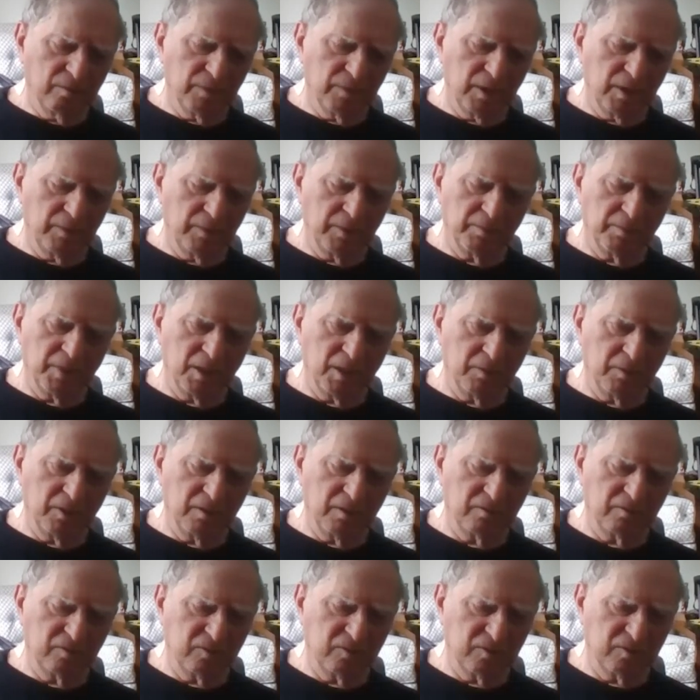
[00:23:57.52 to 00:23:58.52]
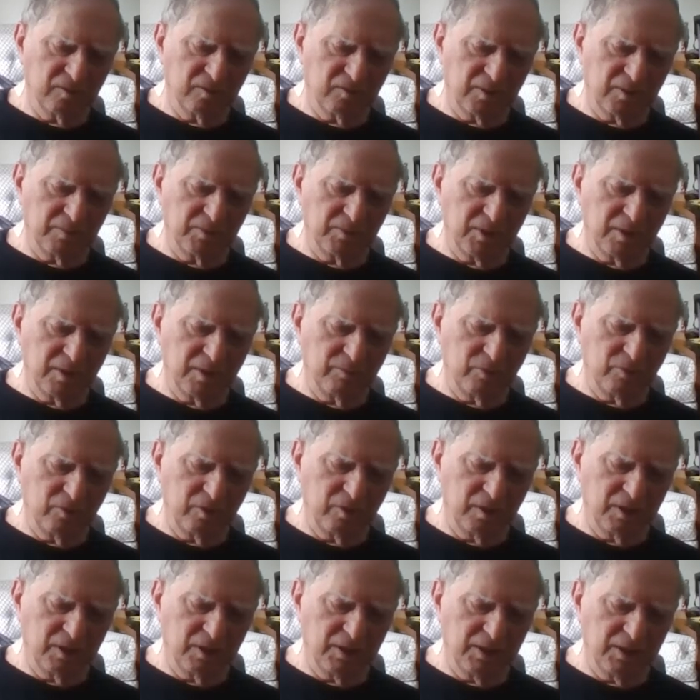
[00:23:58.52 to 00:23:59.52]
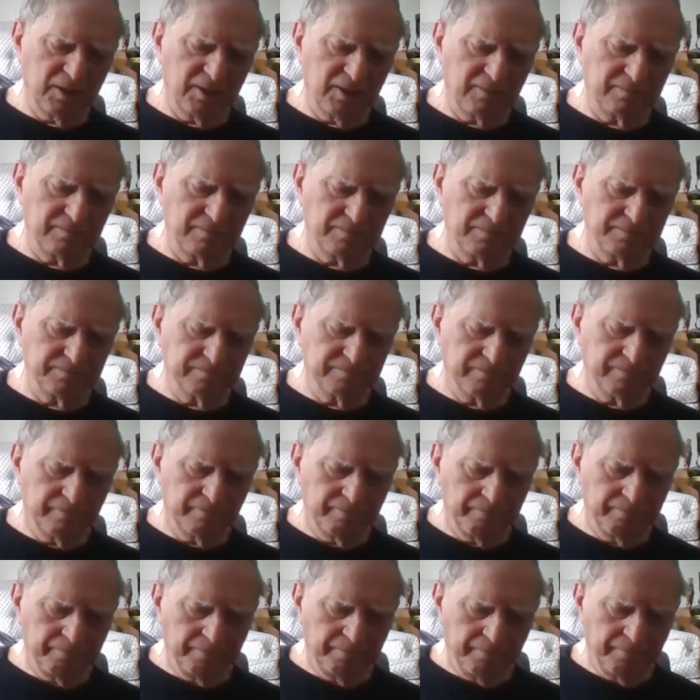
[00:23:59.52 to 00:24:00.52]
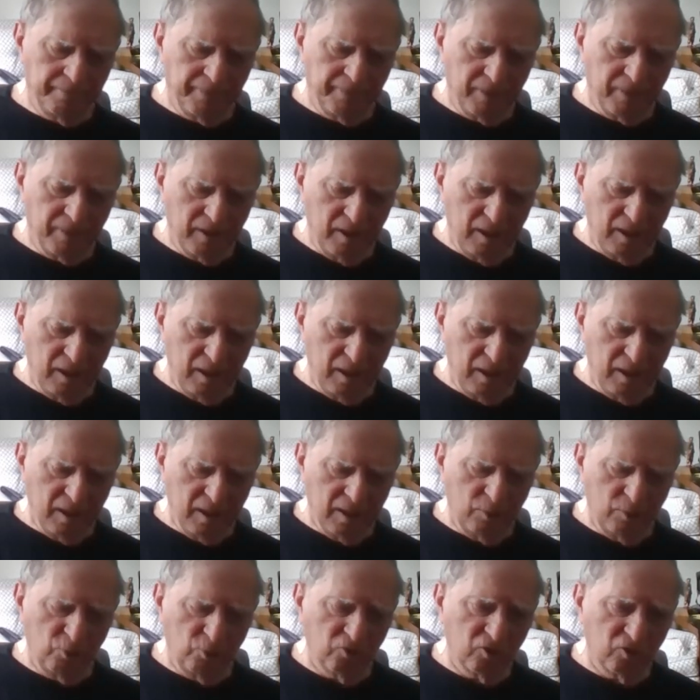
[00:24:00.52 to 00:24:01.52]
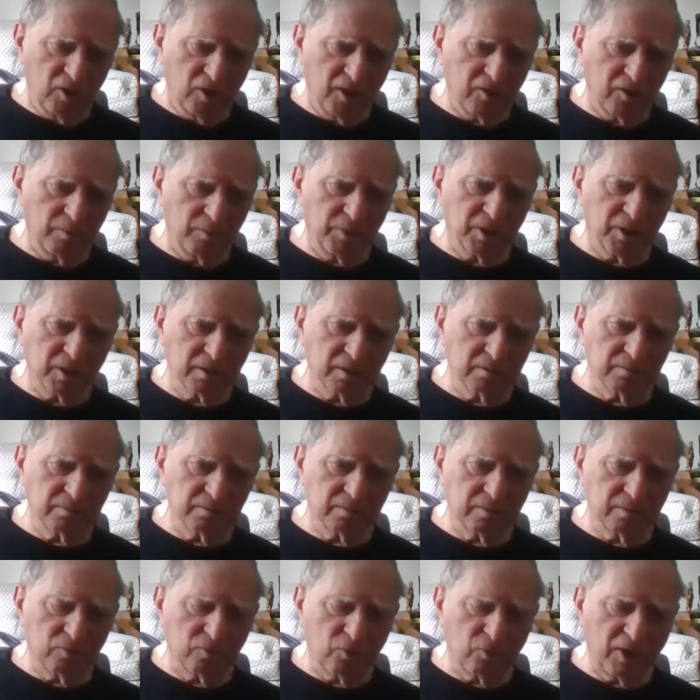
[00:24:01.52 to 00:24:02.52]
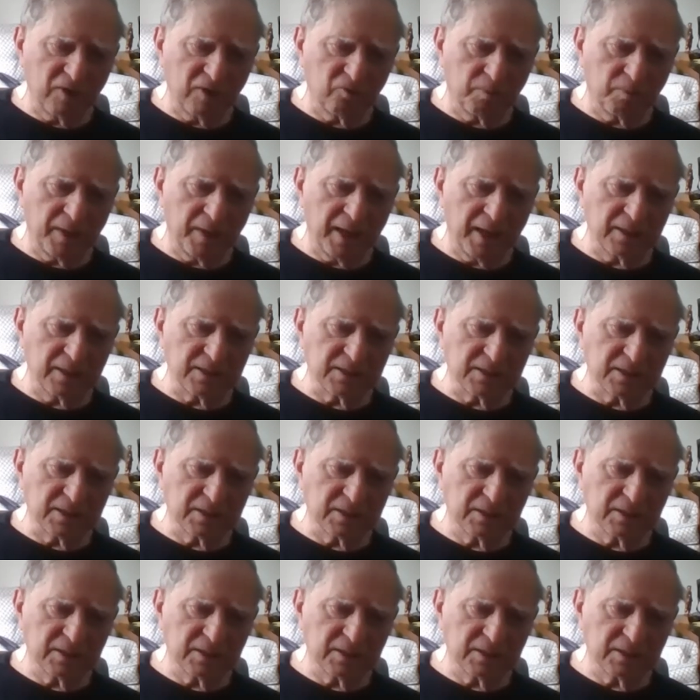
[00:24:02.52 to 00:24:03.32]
maybe maybe September. Um, it was nothing but a rice paddies.